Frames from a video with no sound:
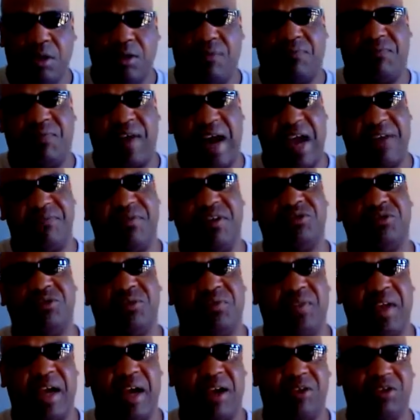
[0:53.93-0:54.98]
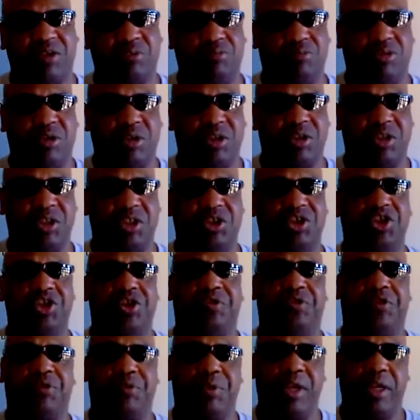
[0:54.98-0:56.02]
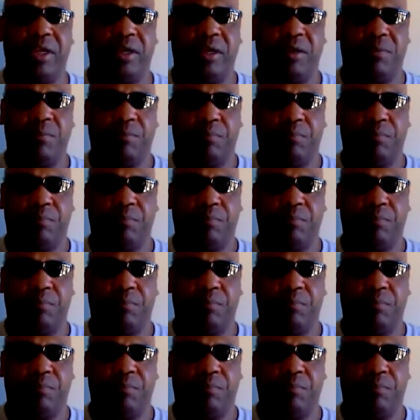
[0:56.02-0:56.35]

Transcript: 500,000 books in year three,